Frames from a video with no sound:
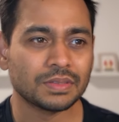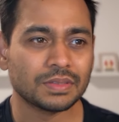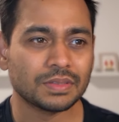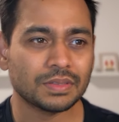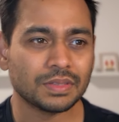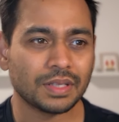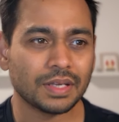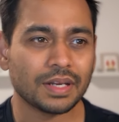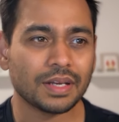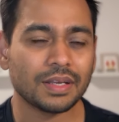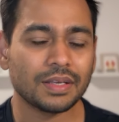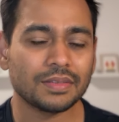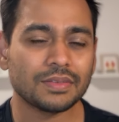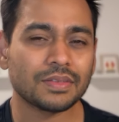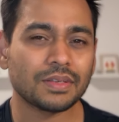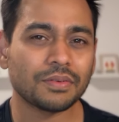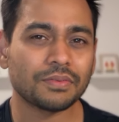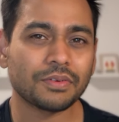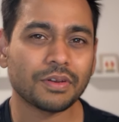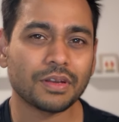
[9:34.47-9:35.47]
there is
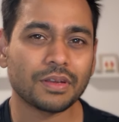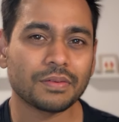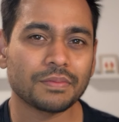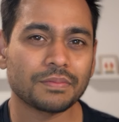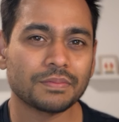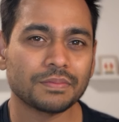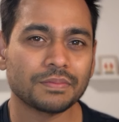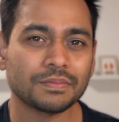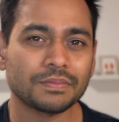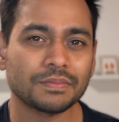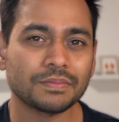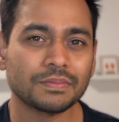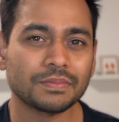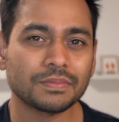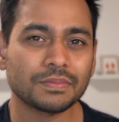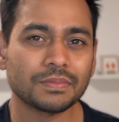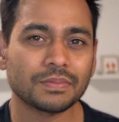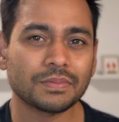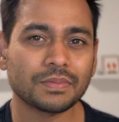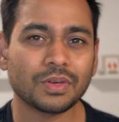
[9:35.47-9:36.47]
suffering.
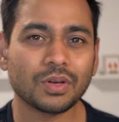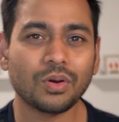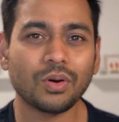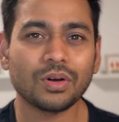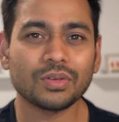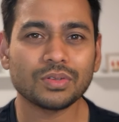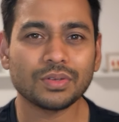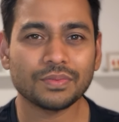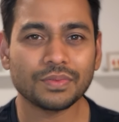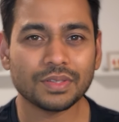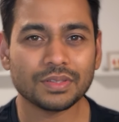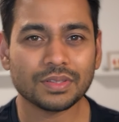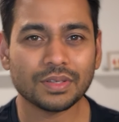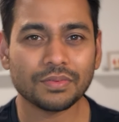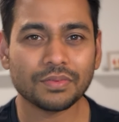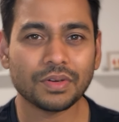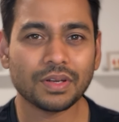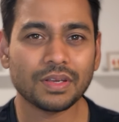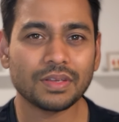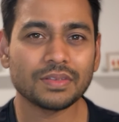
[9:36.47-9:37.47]
Cause of the
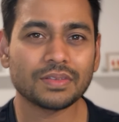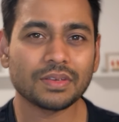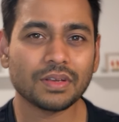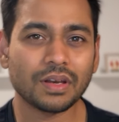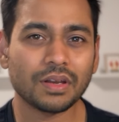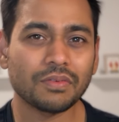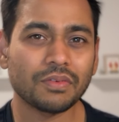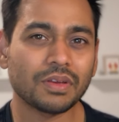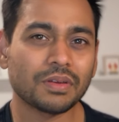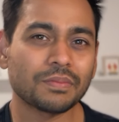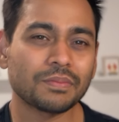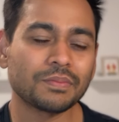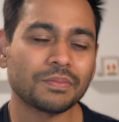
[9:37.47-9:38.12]
suffering is craving.